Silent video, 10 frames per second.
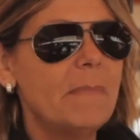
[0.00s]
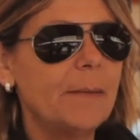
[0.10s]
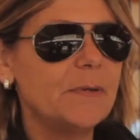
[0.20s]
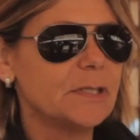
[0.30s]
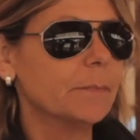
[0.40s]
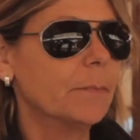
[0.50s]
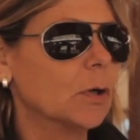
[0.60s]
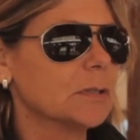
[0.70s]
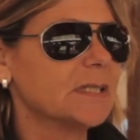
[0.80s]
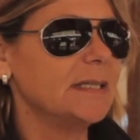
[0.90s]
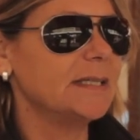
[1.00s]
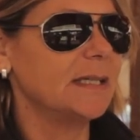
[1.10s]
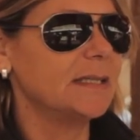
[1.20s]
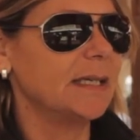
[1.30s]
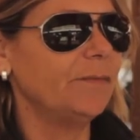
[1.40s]
Maybe some more
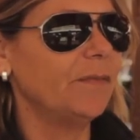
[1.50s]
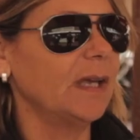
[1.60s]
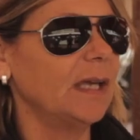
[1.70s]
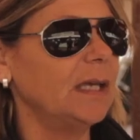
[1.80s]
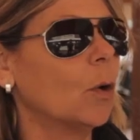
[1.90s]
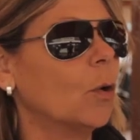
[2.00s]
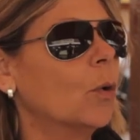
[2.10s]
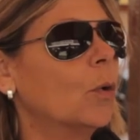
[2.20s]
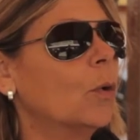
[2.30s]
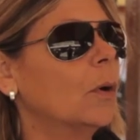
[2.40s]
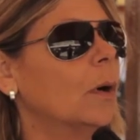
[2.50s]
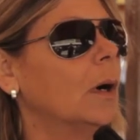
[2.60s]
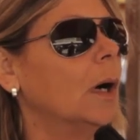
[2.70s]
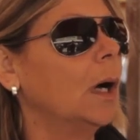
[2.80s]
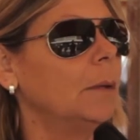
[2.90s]
CCTV or
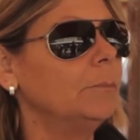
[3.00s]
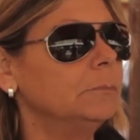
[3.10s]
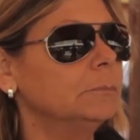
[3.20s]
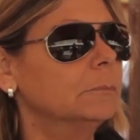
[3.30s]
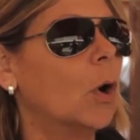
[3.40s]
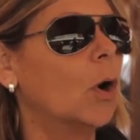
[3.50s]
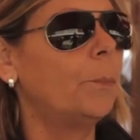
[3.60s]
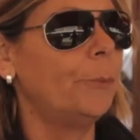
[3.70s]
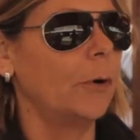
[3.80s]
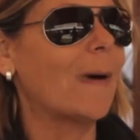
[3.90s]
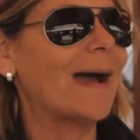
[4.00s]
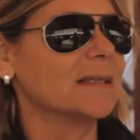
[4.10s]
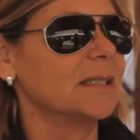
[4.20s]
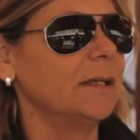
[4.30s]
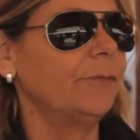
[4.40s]
more
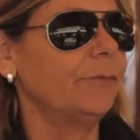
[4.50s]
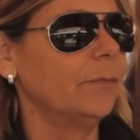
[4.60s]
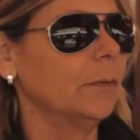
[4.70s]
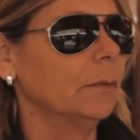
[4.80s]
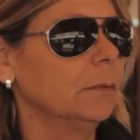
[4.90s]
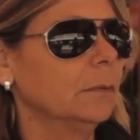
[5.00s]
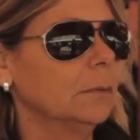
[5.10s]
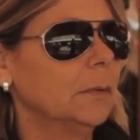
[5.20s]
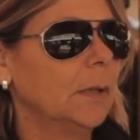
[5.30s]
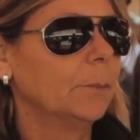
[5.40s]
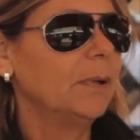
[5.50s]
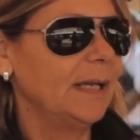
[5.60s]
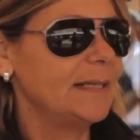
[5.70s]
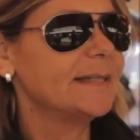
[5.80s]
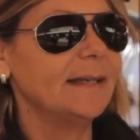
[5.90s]
proactive
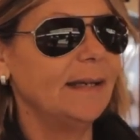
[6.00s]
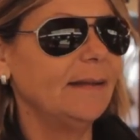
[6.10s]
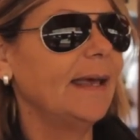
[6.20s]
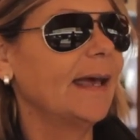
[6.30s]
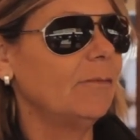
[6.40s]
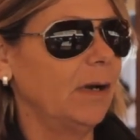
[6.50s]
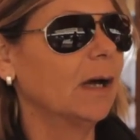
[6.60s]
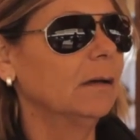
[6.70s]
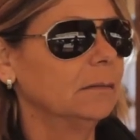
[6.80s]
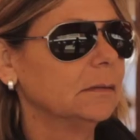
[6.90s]
policing in the area.